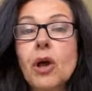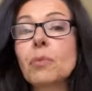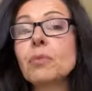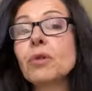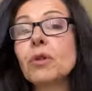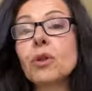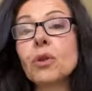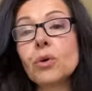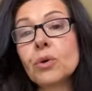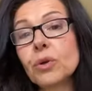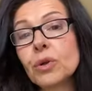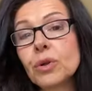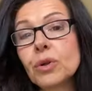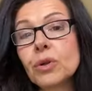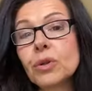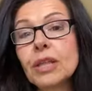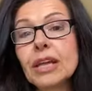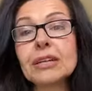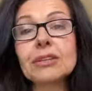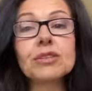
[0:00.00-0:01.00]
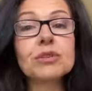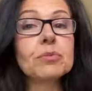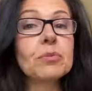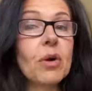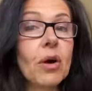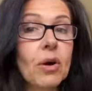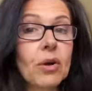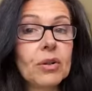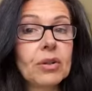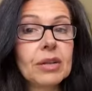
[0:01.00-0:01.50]
shop local and
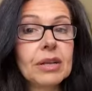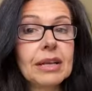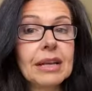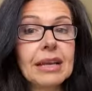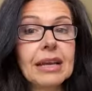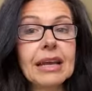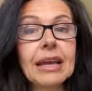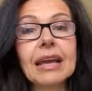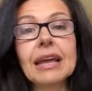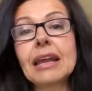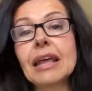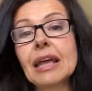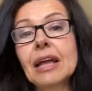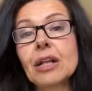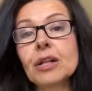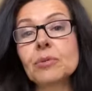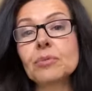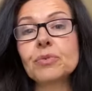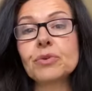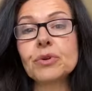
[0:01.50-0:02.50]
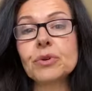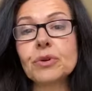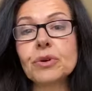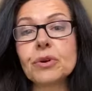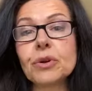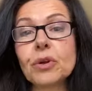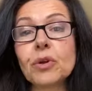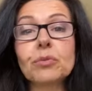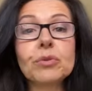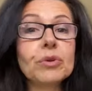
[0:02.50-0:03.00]
small and help
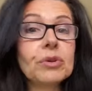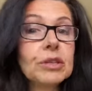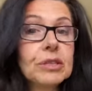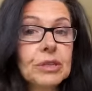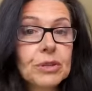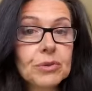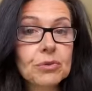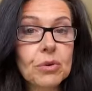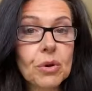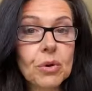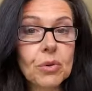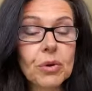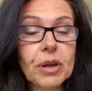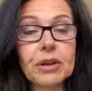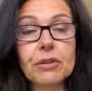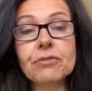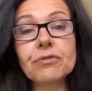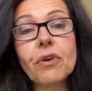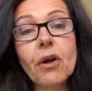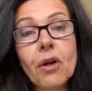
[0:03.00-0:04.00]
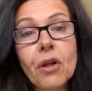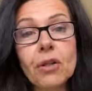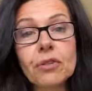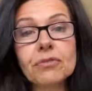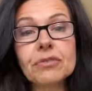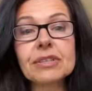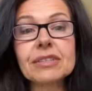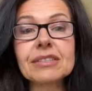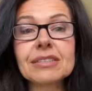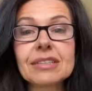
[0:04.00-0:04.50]
your community grow and
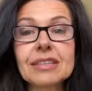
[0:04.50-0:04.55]
evolve,